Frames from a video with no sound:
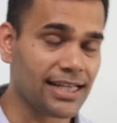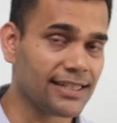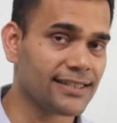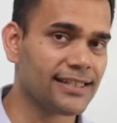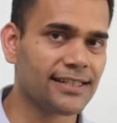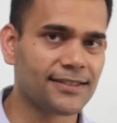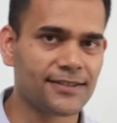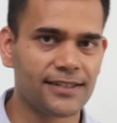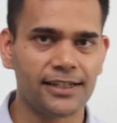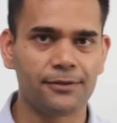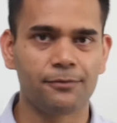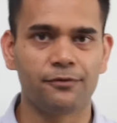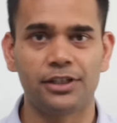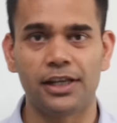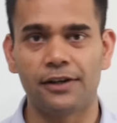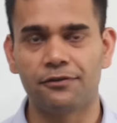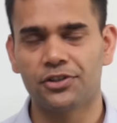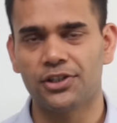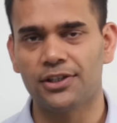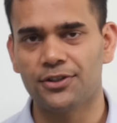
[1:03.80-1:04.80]
As I
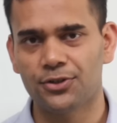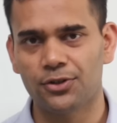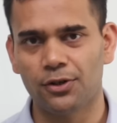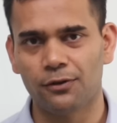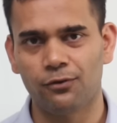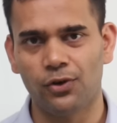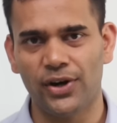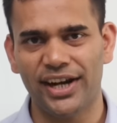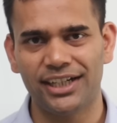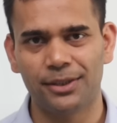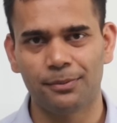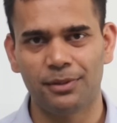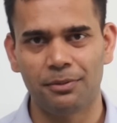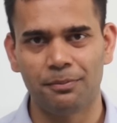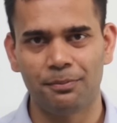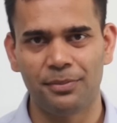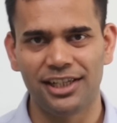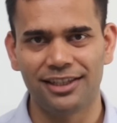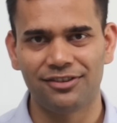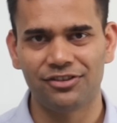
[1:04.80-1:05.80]
said, deficiency of
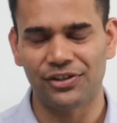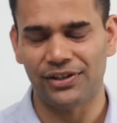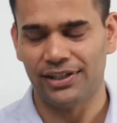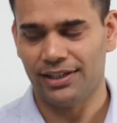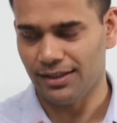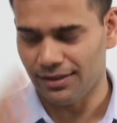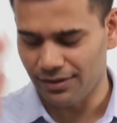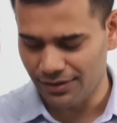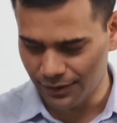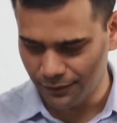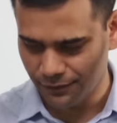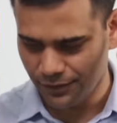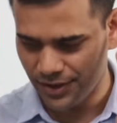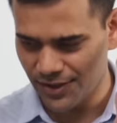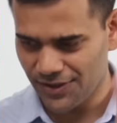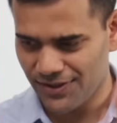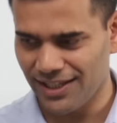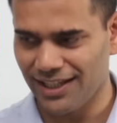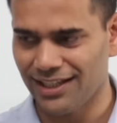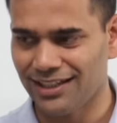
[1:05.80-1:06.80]
vitamin B3, the
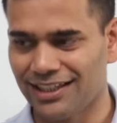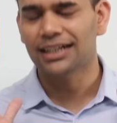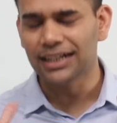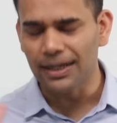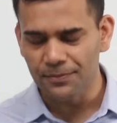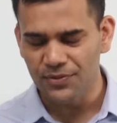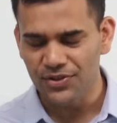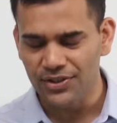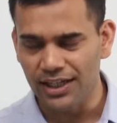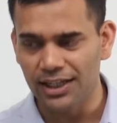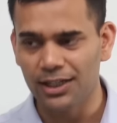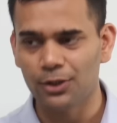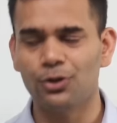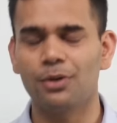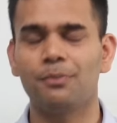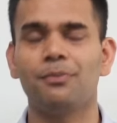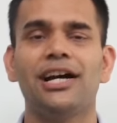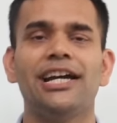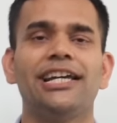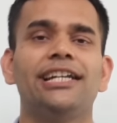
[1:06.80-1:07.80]
first thing comes in
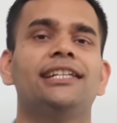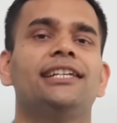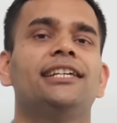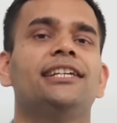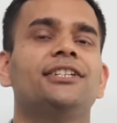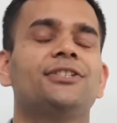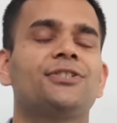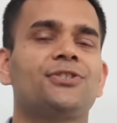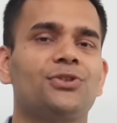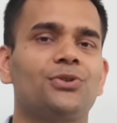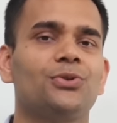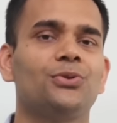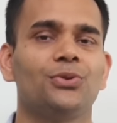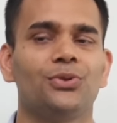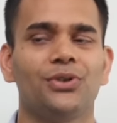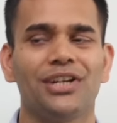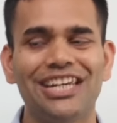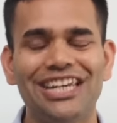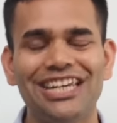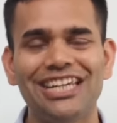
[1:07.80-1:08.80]
our mind is
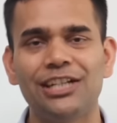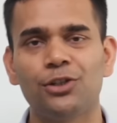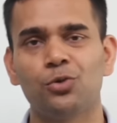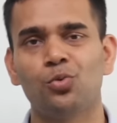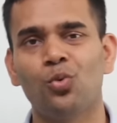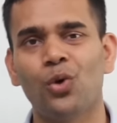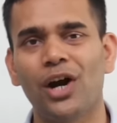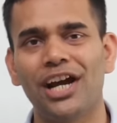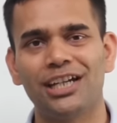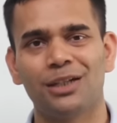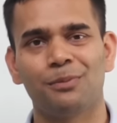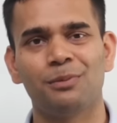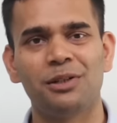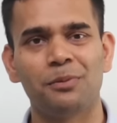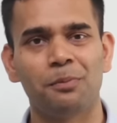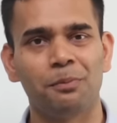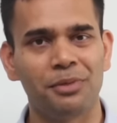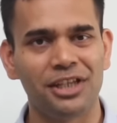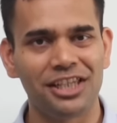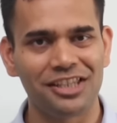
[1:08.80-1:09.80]
to eat
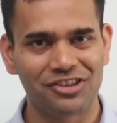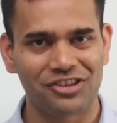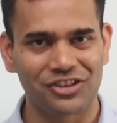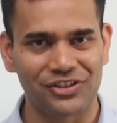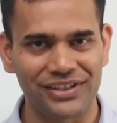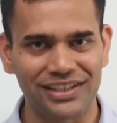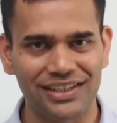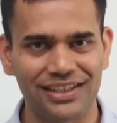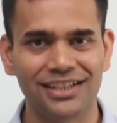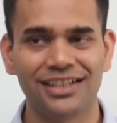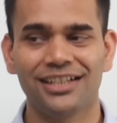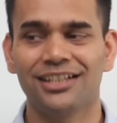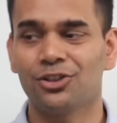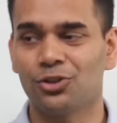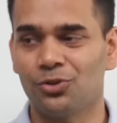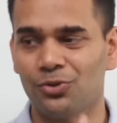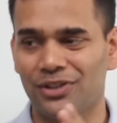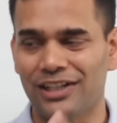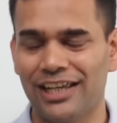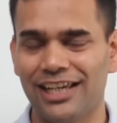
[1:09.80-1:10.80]
vitamin B3,
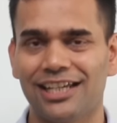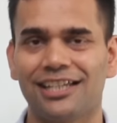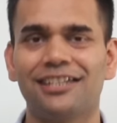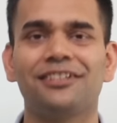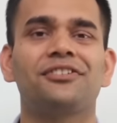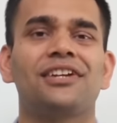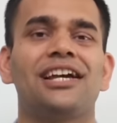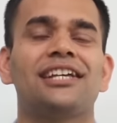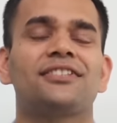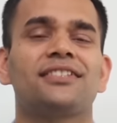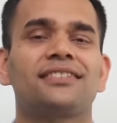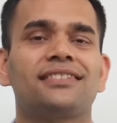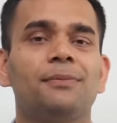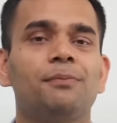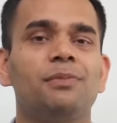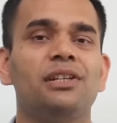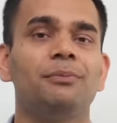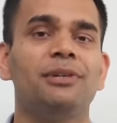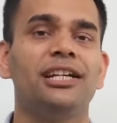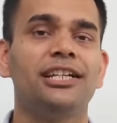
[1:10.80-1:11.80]
to take it as a
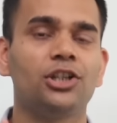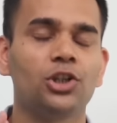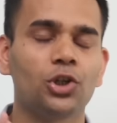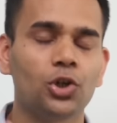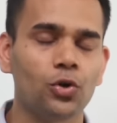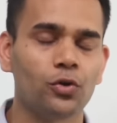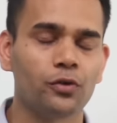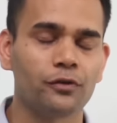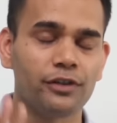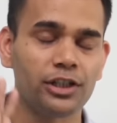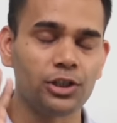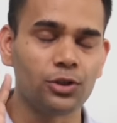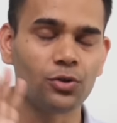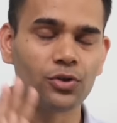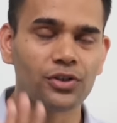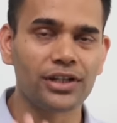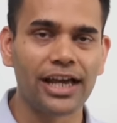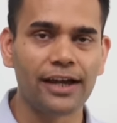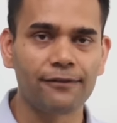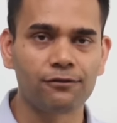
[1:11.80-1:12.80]
supplement. No, we
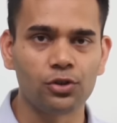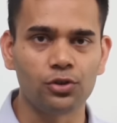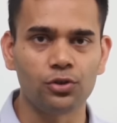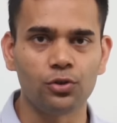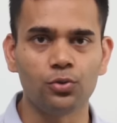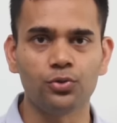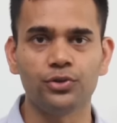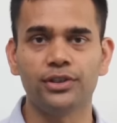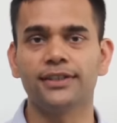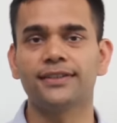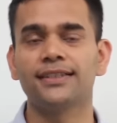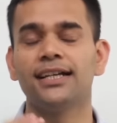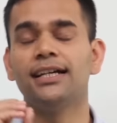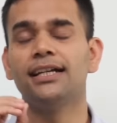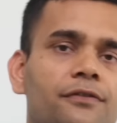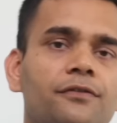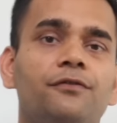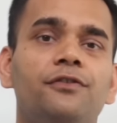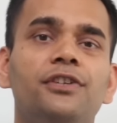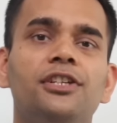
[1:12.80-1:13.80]
don't have to do this.
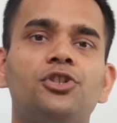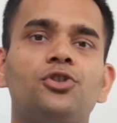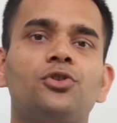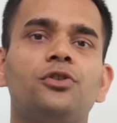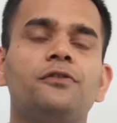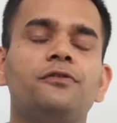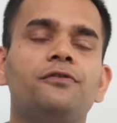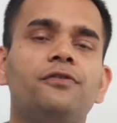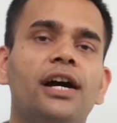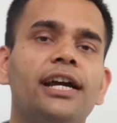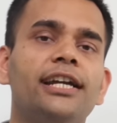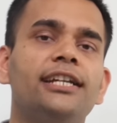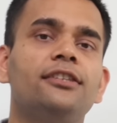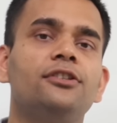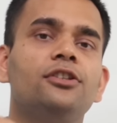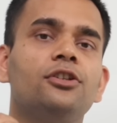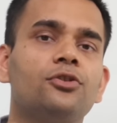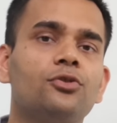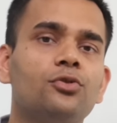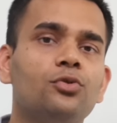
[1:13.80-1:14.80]
We should
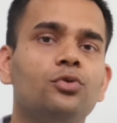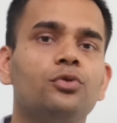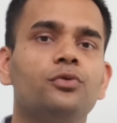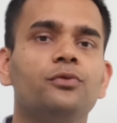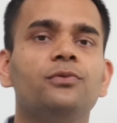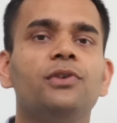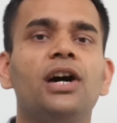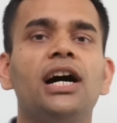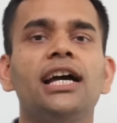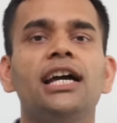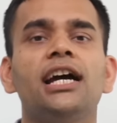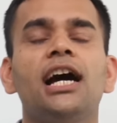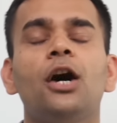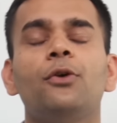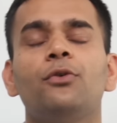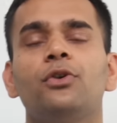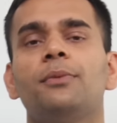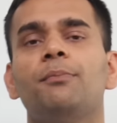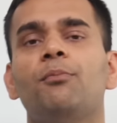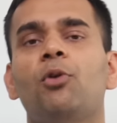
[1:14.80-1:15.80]
find the root why
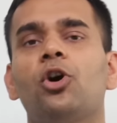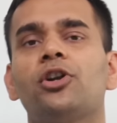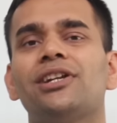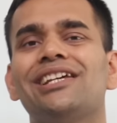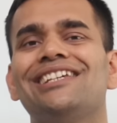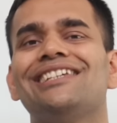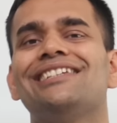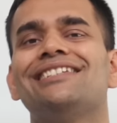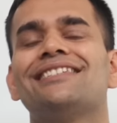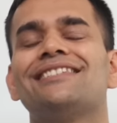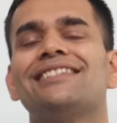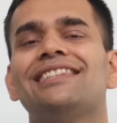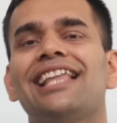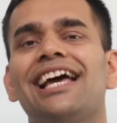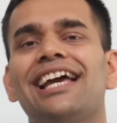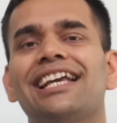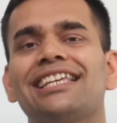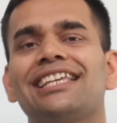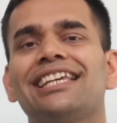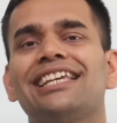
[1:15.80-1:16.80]
our body is
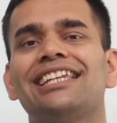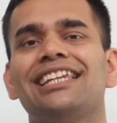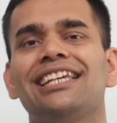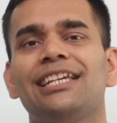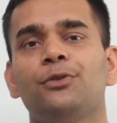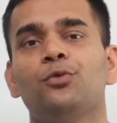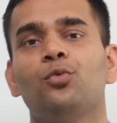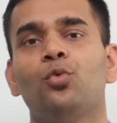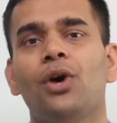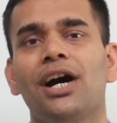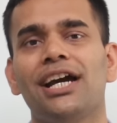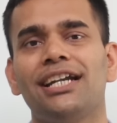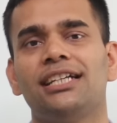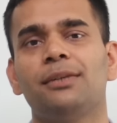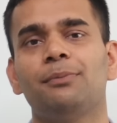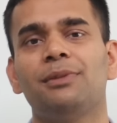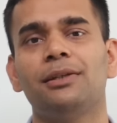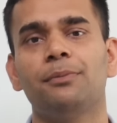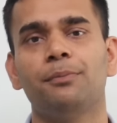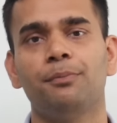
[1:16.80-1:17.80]
lacking in
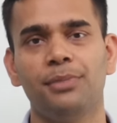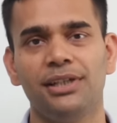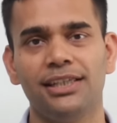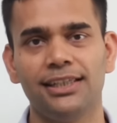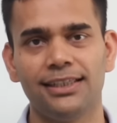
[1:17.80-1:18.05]
vitamin